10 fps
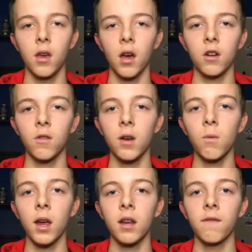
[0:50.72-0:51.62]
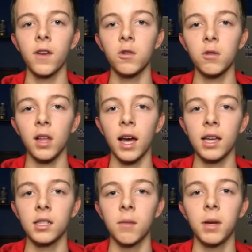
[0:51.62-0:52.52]
A great way to
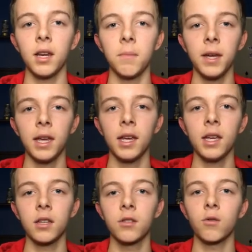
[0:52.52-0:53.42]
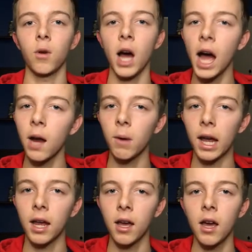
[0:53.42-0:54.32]
visualize the PDP is through a
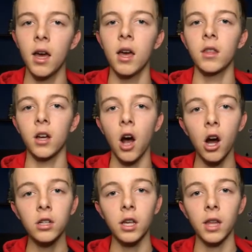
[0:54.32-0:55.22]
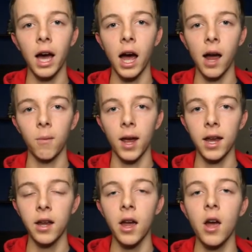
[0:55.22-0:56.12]
highway. The cars on the
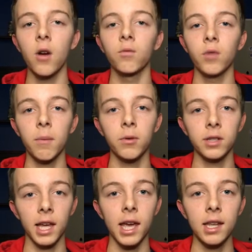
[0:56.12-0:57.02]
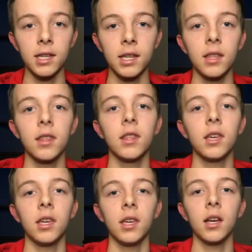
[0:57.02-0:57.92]
highway represent
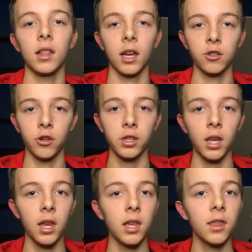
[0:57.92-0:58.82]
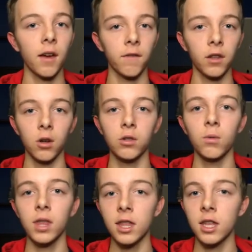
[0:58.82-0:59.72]
the electricity that flows
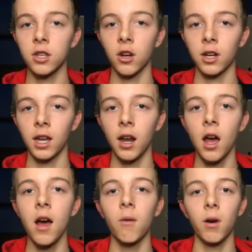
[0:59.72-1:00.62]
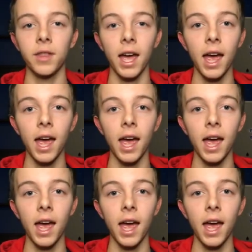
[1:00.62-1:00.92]
within the circuit, while the